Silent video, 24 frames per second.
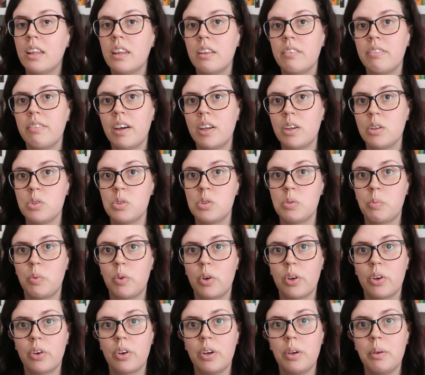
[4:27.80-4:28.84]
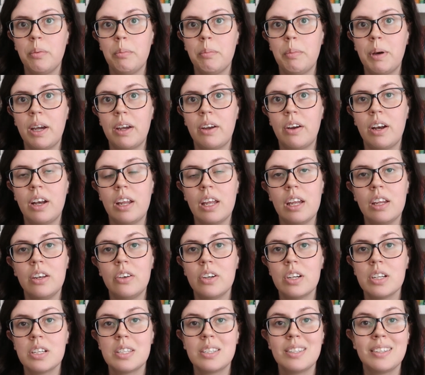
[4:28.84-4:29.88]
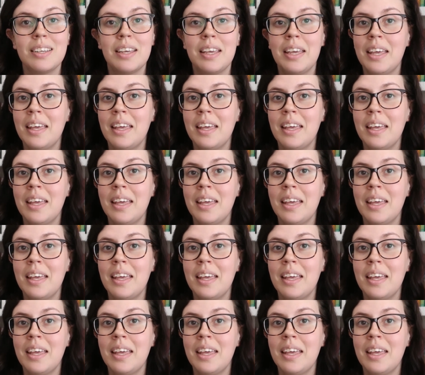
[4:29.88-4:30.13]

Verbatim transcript: The Final Support Group by Grady Hendrix.